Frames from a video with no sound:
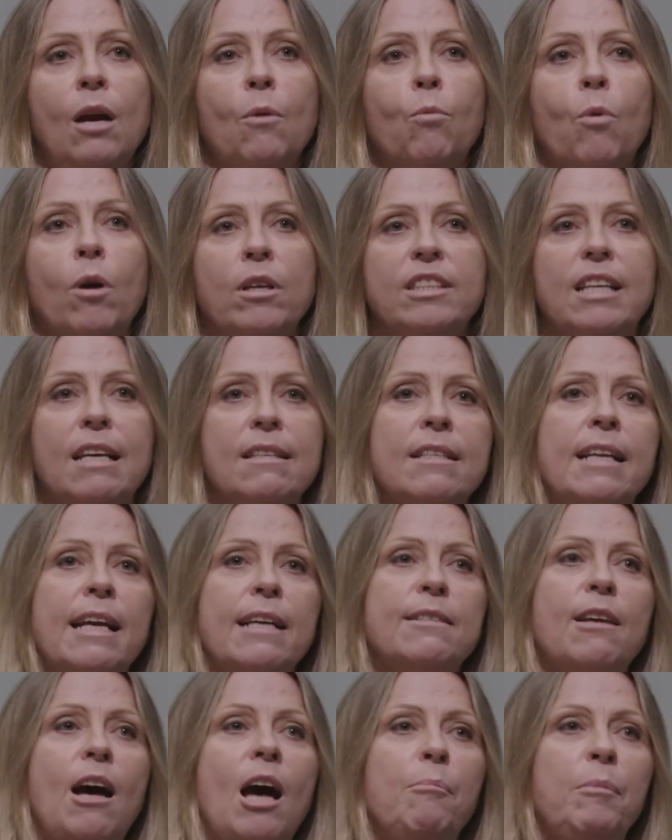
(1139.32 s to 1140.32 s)
What doesn't
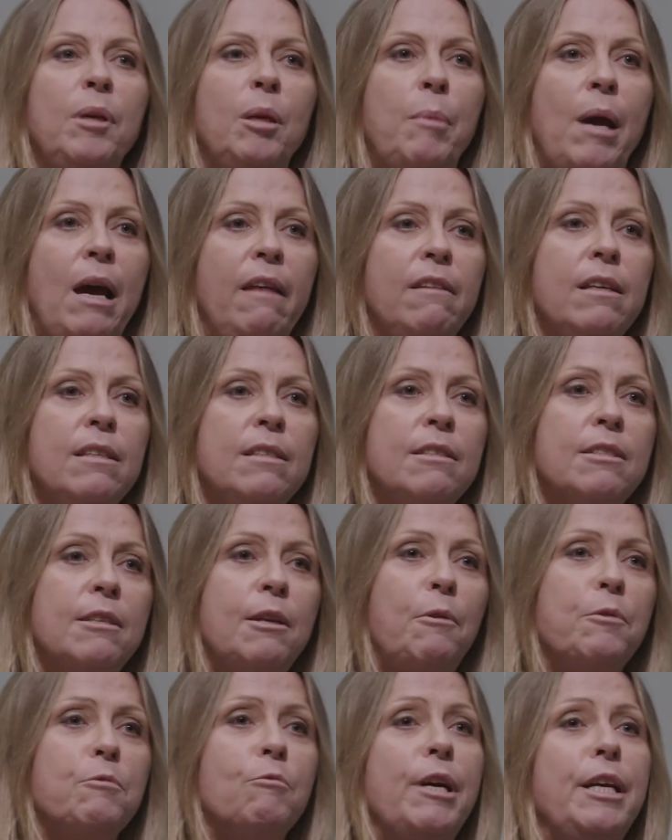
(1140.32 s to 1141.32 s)
excite me about this is
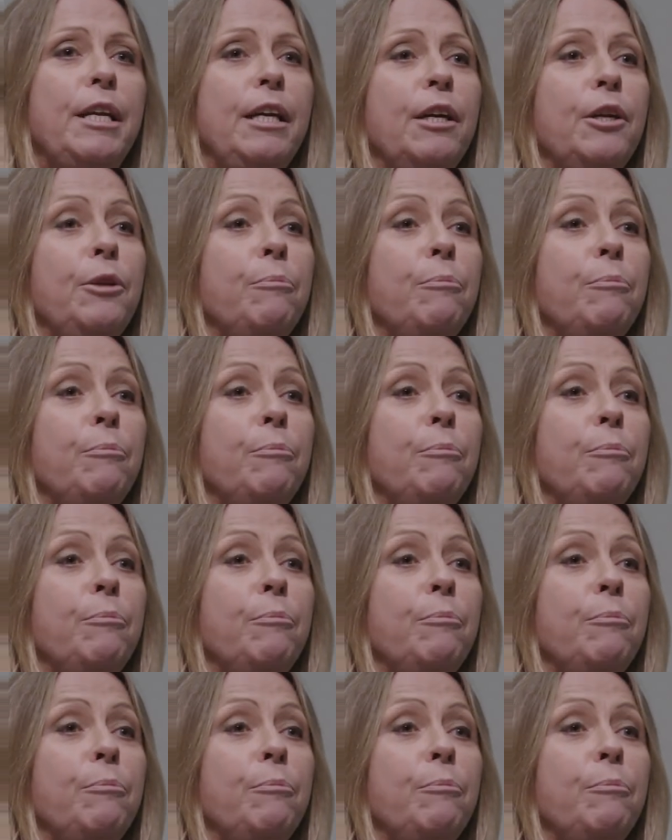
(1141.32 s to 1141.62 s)
I was reading a